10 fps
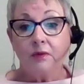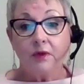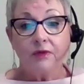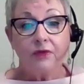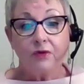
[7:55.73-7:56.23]

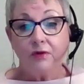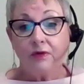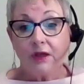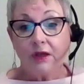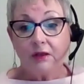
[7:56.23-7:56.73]
The third
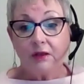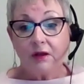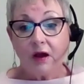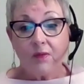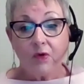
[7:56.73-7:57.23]
thing that
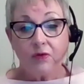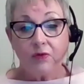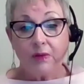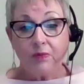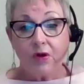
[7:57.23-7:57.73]
I work with
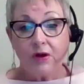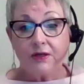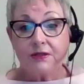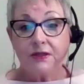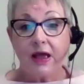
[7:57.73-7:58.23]
people on
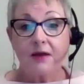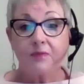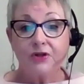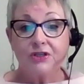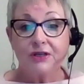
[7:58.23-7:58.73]
is
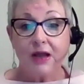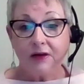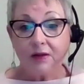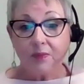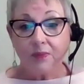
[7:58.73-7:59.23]
that
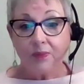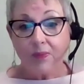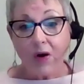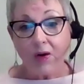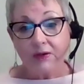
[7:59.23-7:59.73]
personality
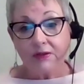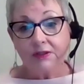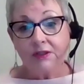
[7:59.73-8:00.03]
part.